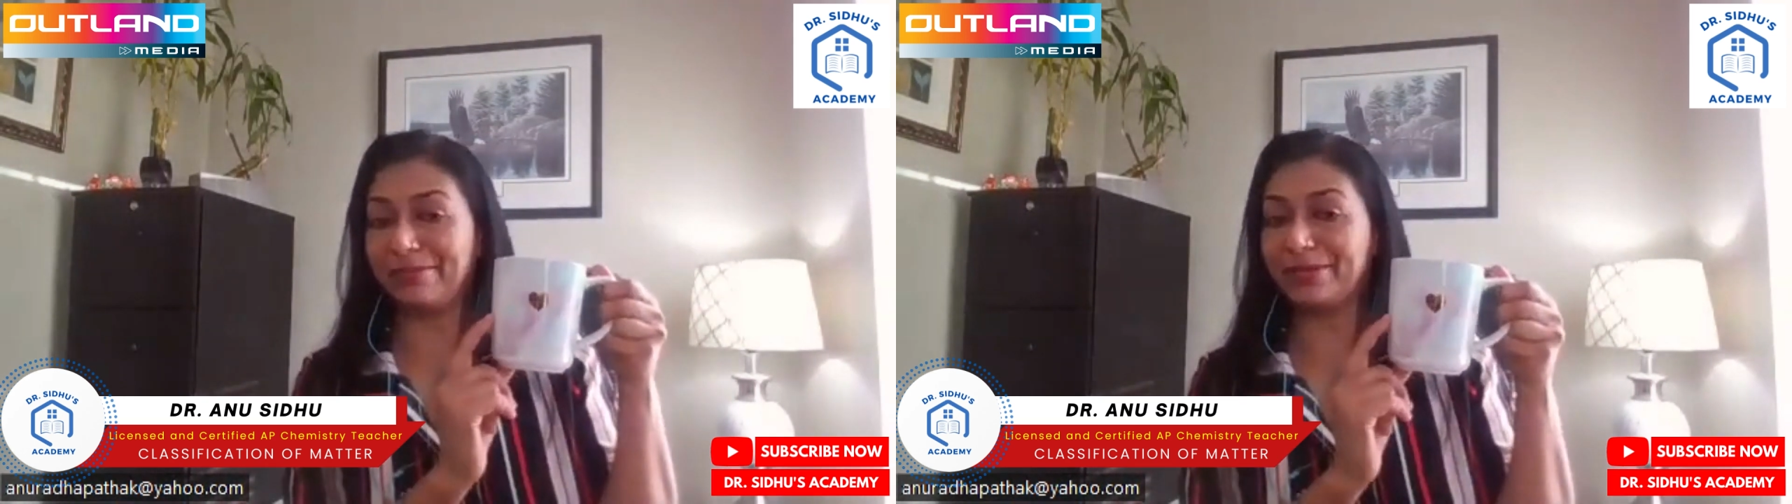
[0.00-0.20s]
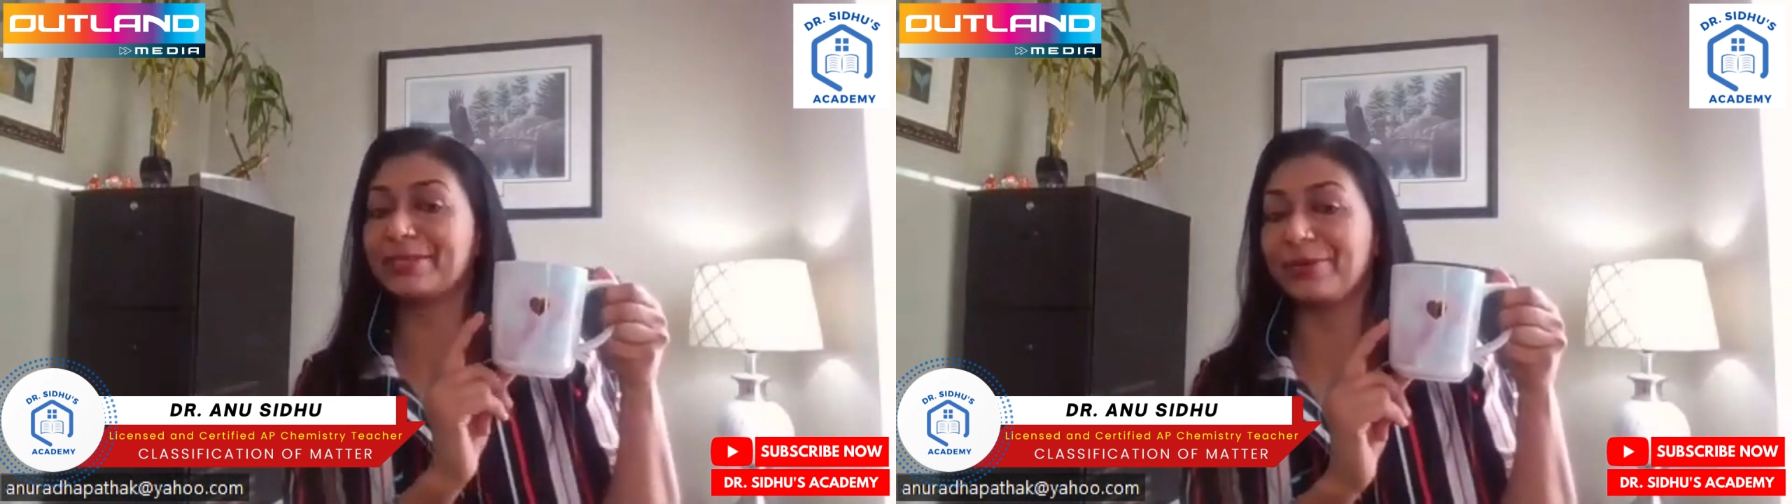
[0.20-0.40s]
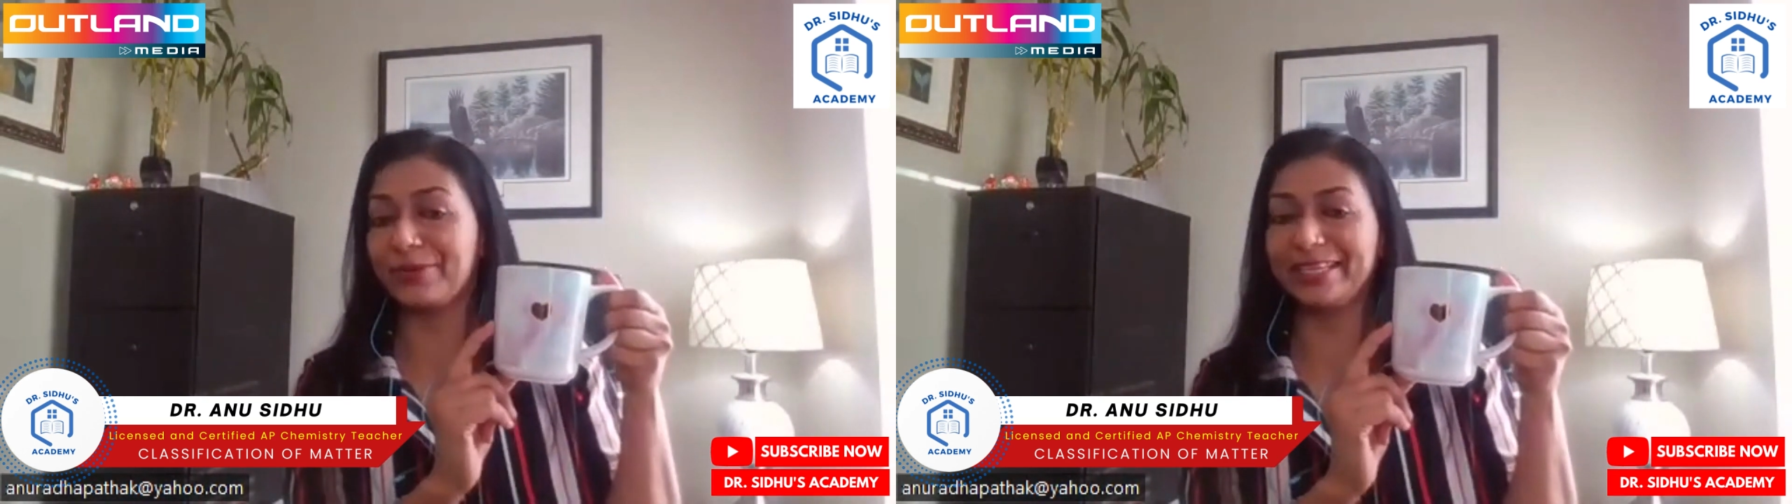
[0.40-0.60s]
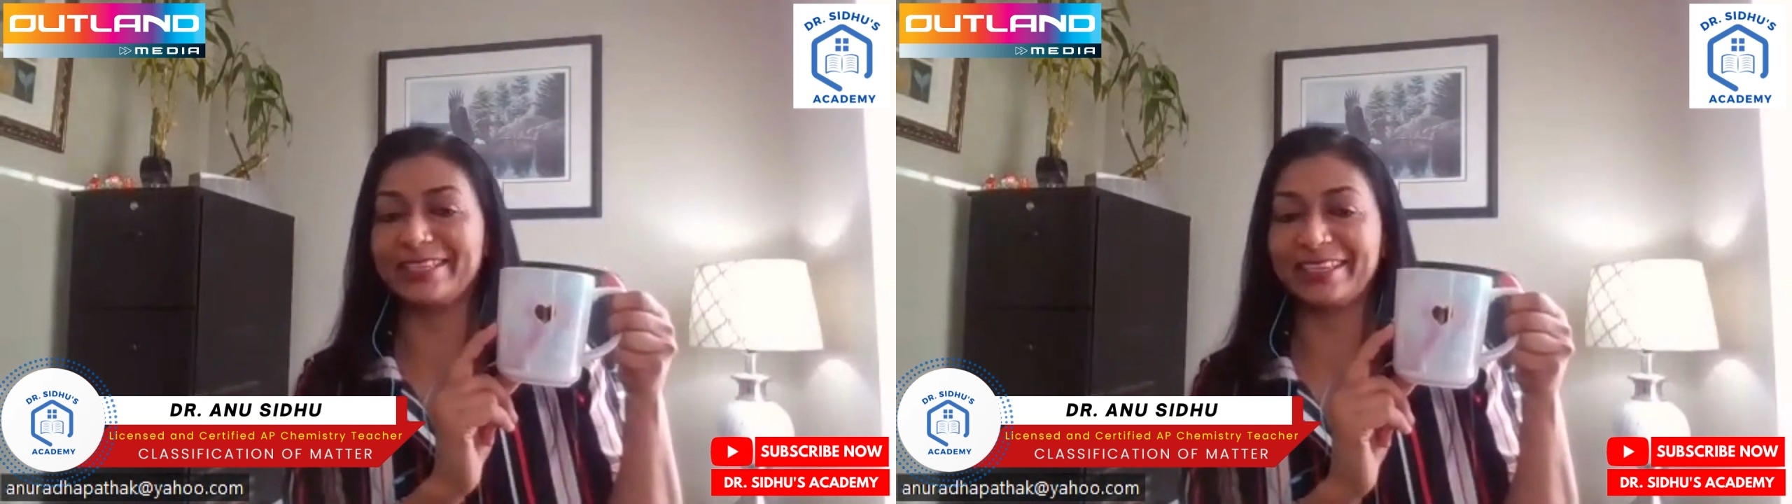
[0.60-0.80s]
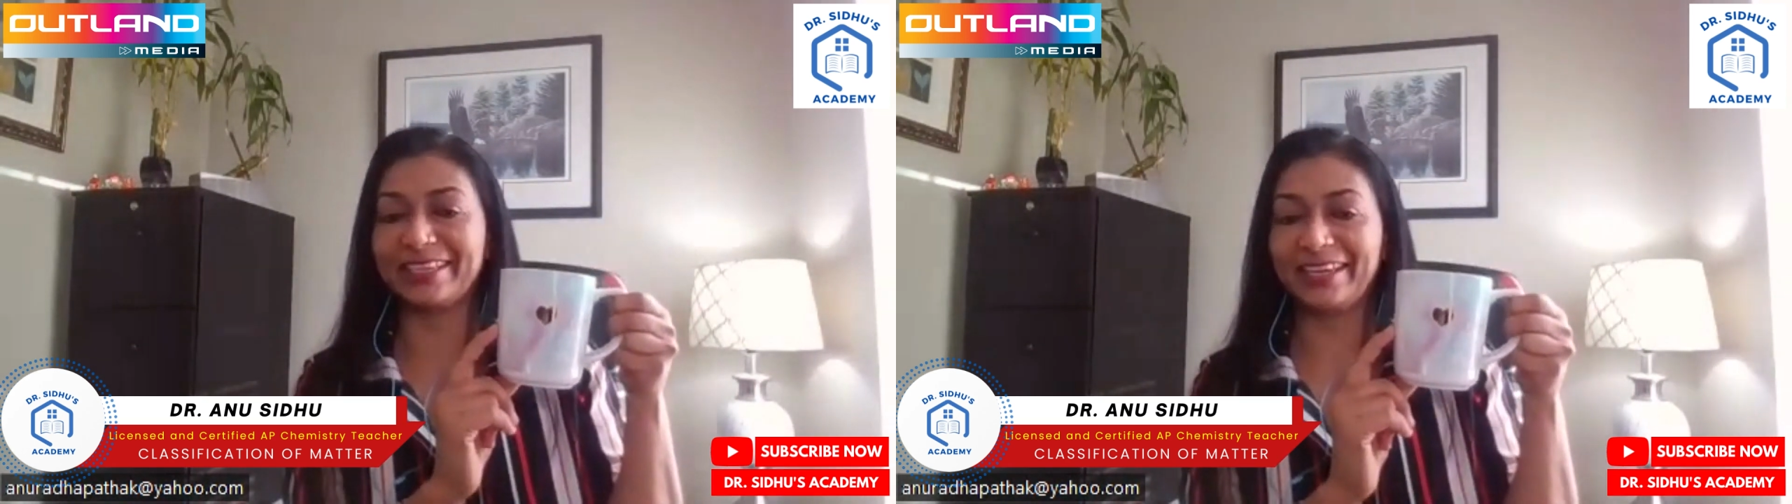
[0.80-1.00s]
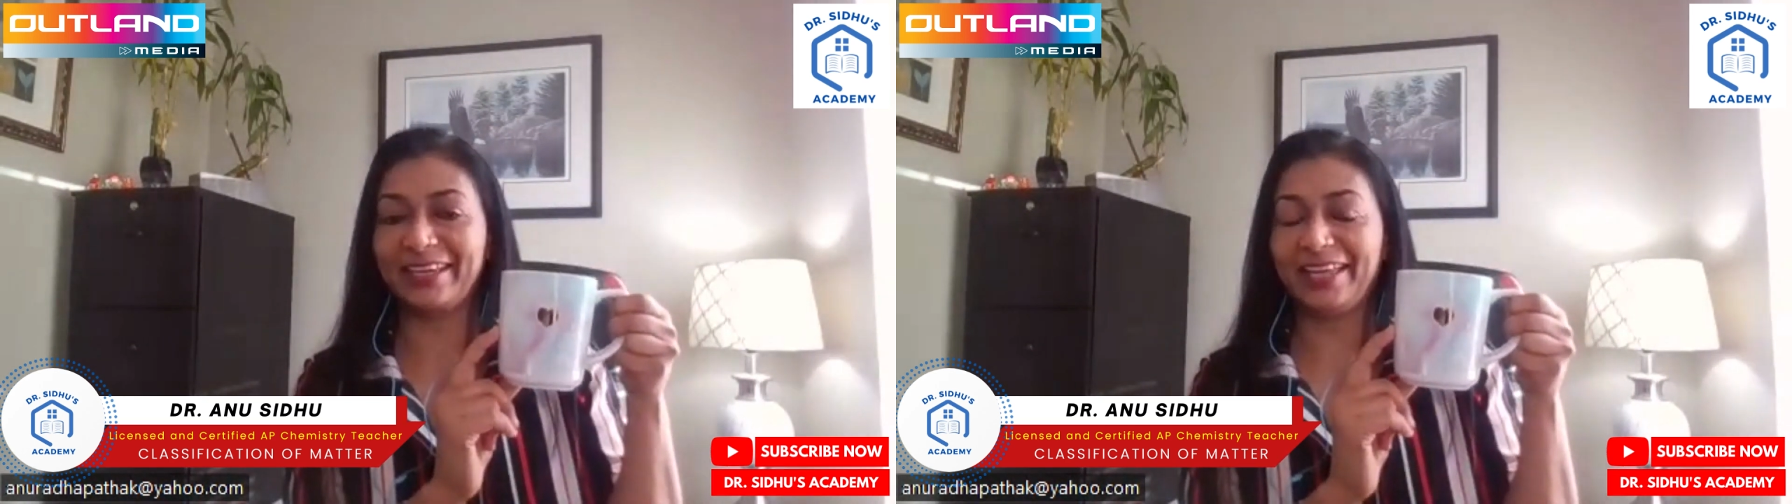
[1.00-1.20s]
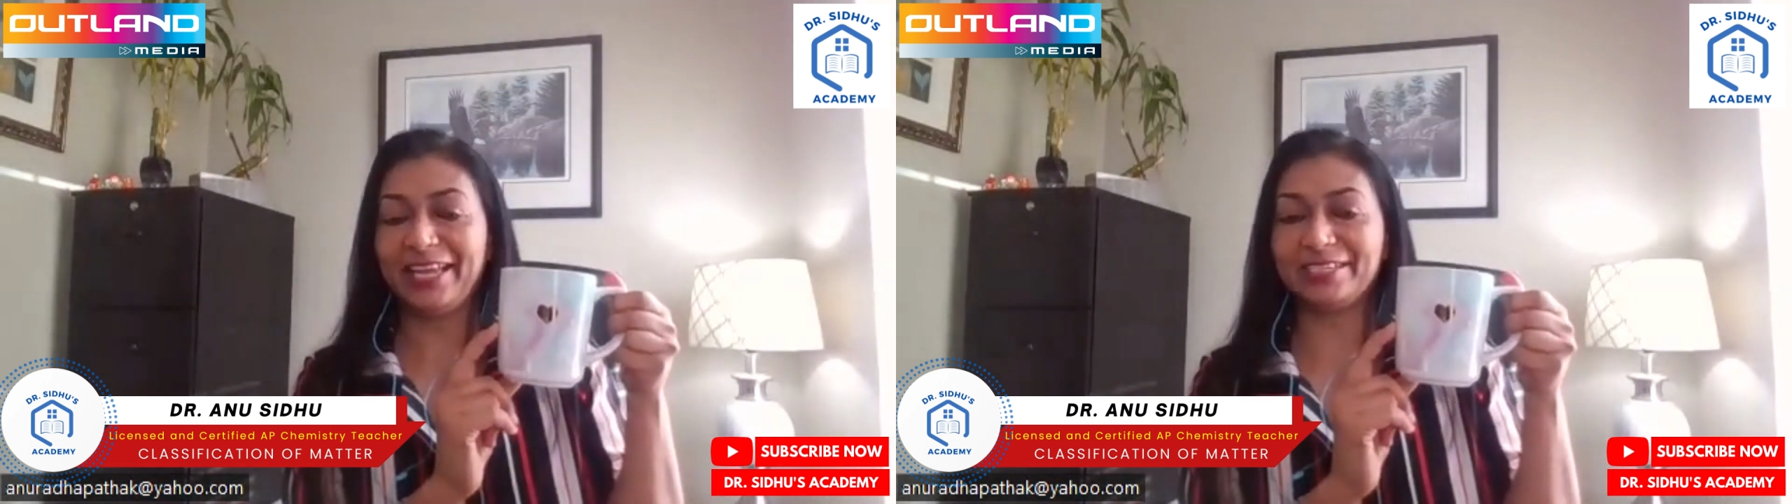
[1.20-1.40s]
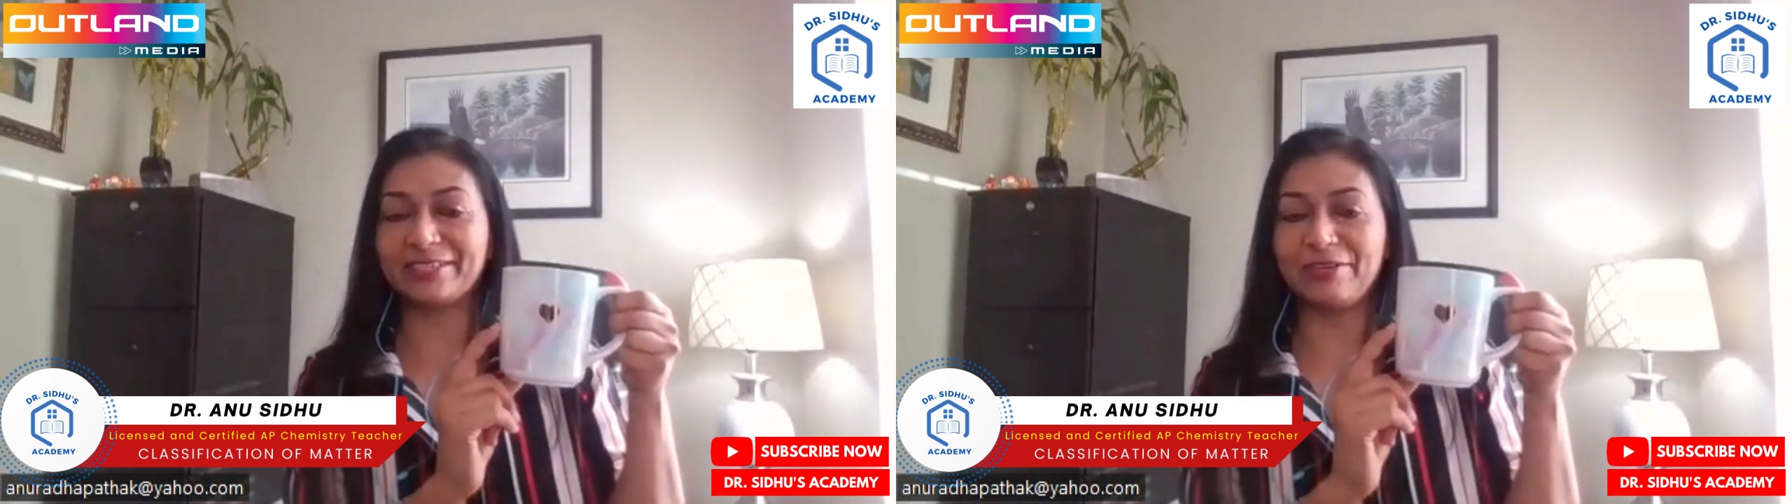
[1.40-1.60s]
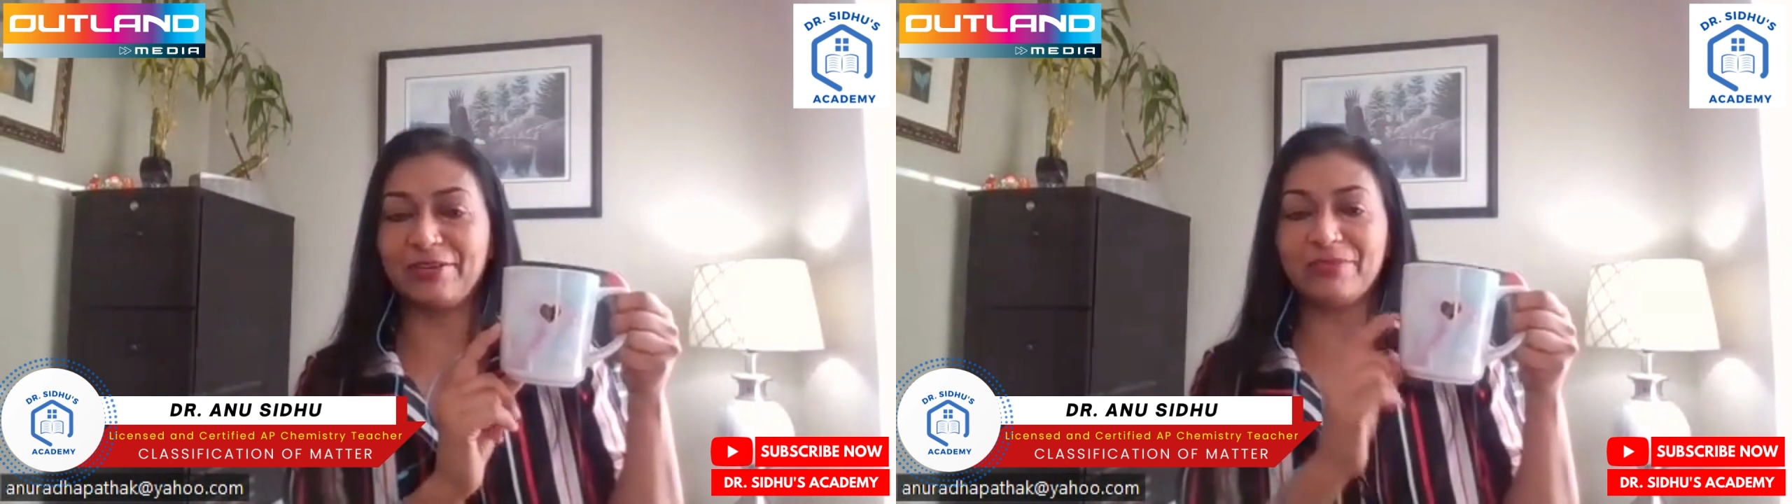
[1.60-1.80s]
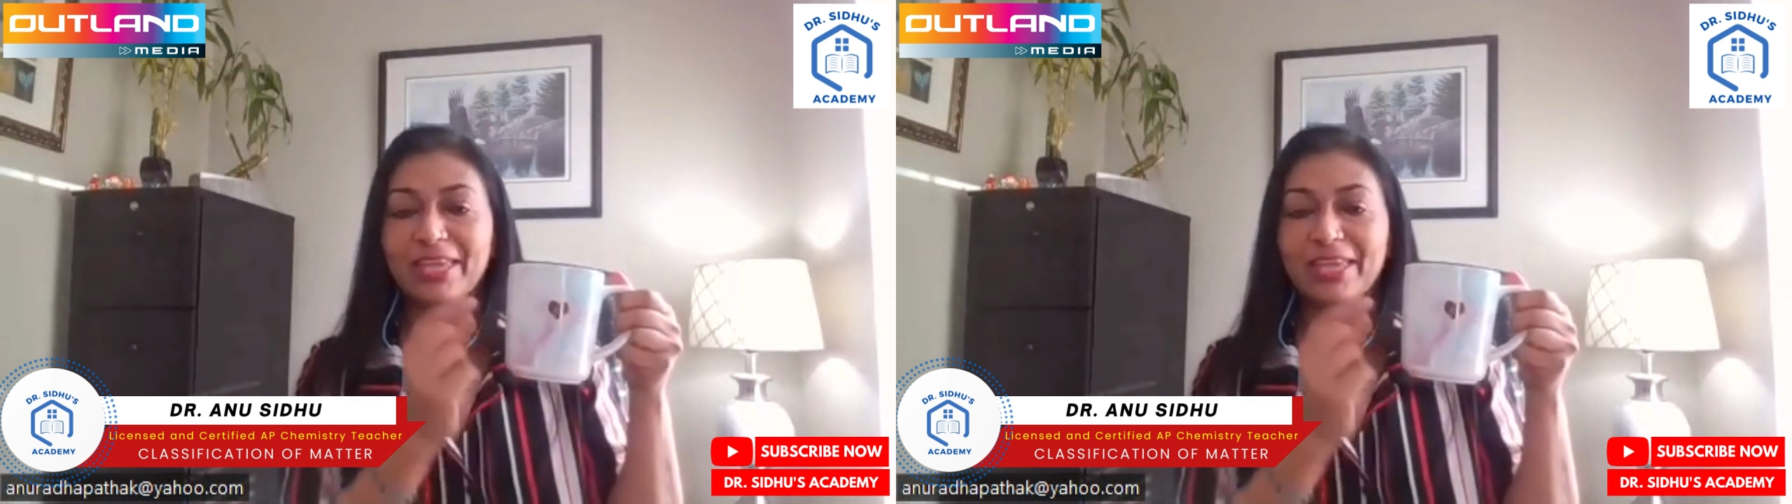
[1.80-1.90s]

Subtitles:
It's a green tea. So